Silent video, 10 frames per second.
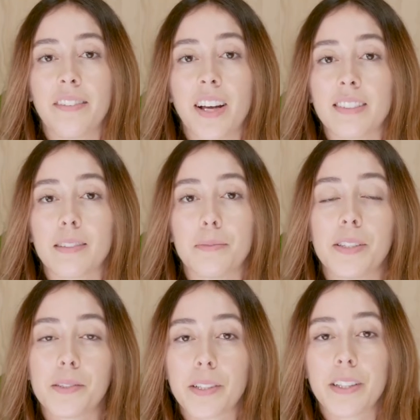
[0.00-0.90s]
I've got some
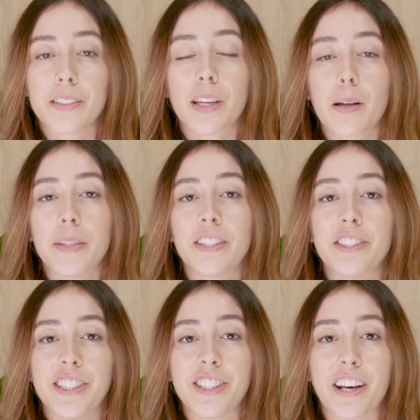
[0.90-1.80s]
tutorials coming
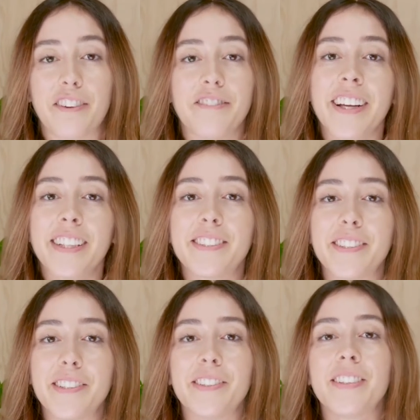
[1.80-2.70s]
to the channel very
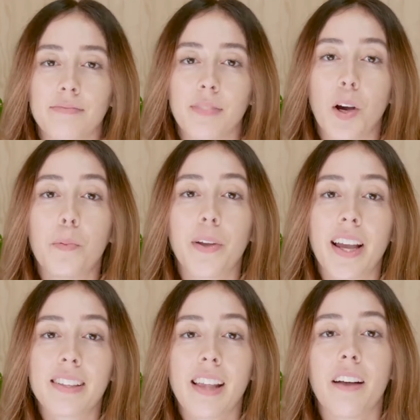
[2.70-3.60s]
soon. I hope you
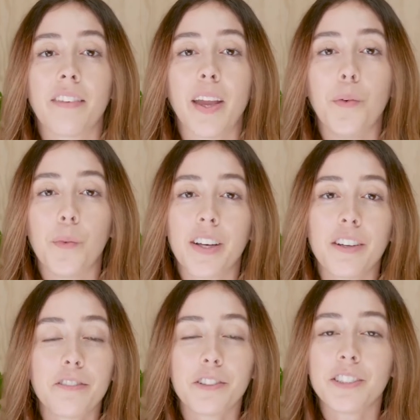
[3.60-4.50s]
guys have a
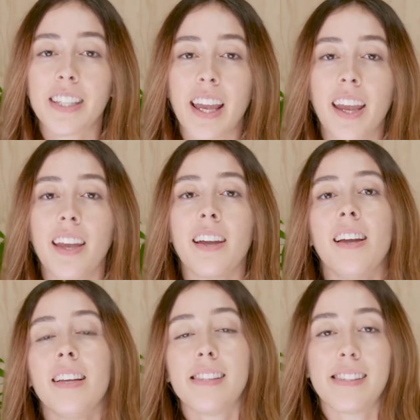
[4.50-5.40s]
wonderful day.
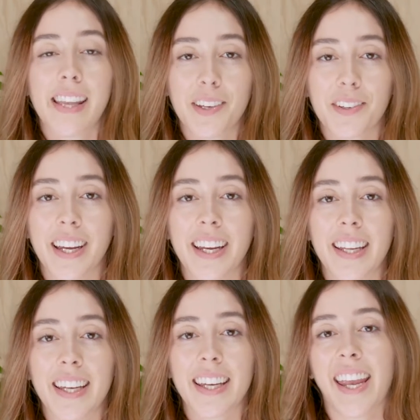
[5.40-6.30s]
Stay
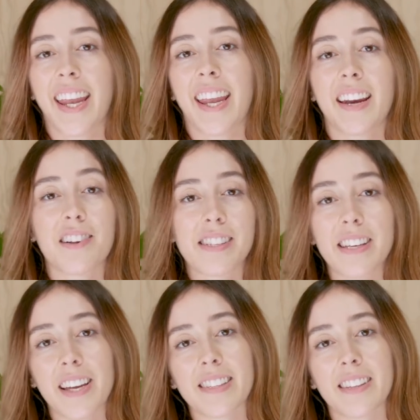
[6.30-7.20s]
creating, and I'll see
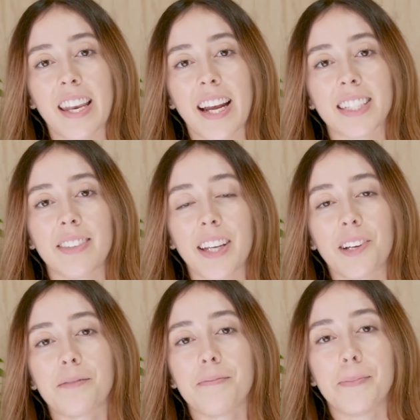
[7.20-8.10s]
you guys on the next
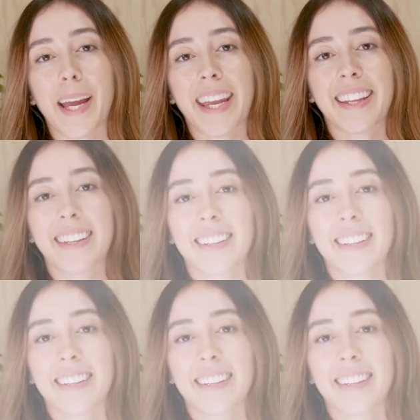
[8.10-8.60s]
video. Bye.